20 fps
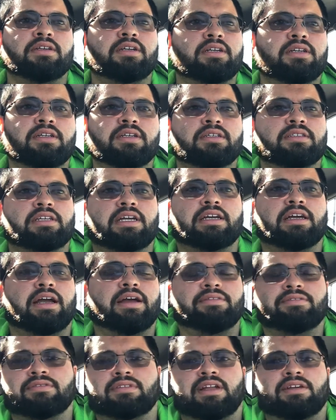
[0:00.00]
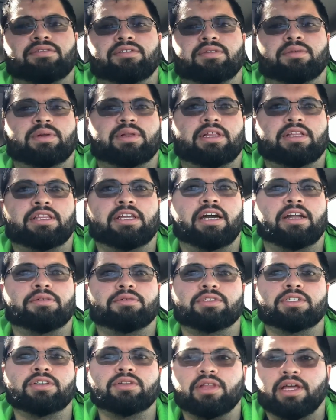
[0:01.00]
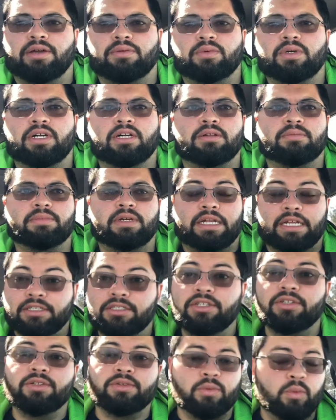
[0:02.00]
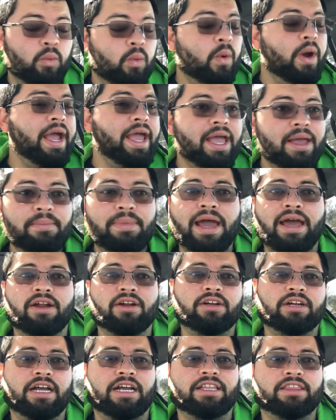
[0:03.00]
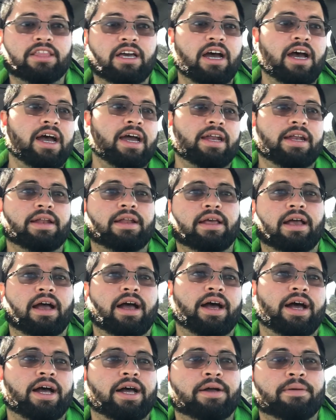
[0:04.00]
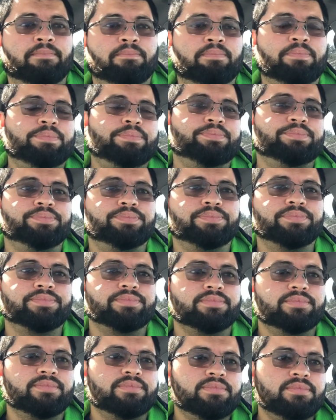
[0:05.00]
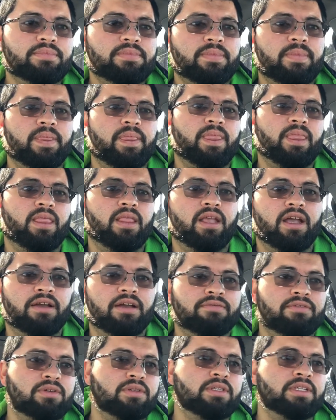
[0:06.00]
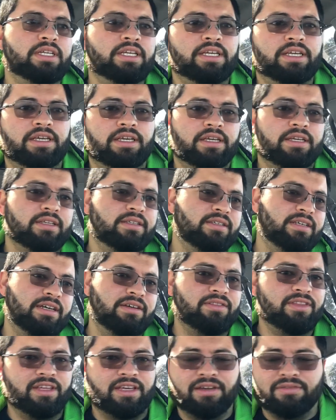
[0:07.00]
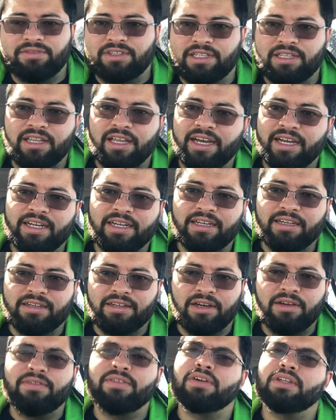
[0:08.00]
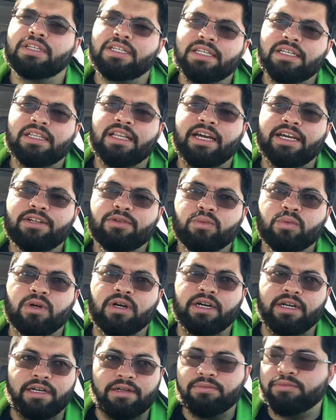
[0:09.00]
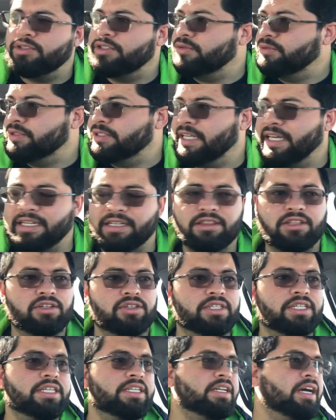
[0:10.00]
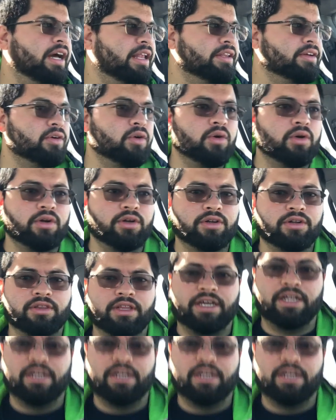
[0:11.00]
because um, I've never really thought it would do that well. But it's doing way better than I thought. Um, I've only, I don't think I've declined. I've only declined one, which was that thirteen dollar order that,